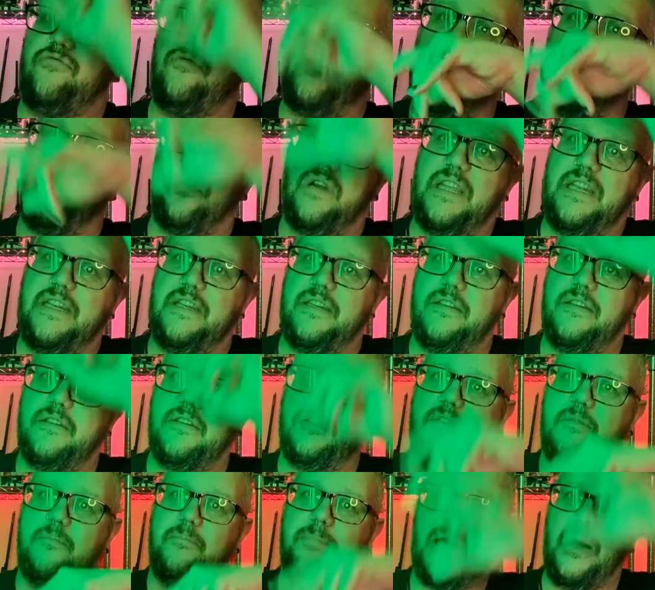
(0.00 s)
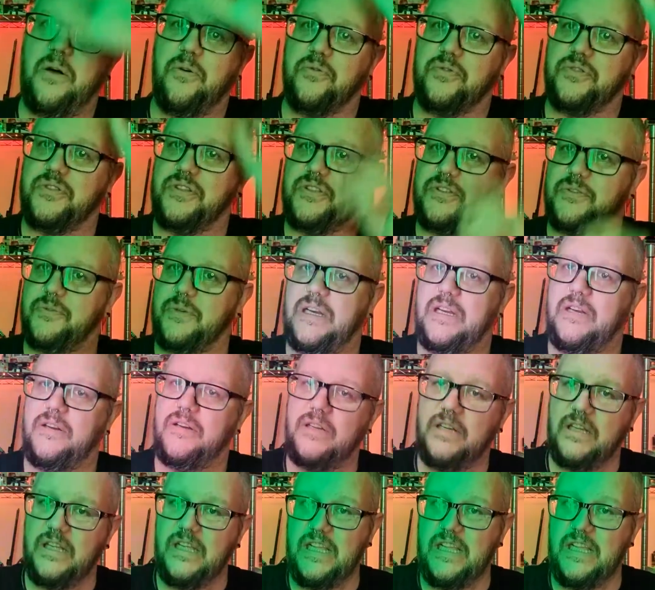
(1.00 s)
rolling pulse as well.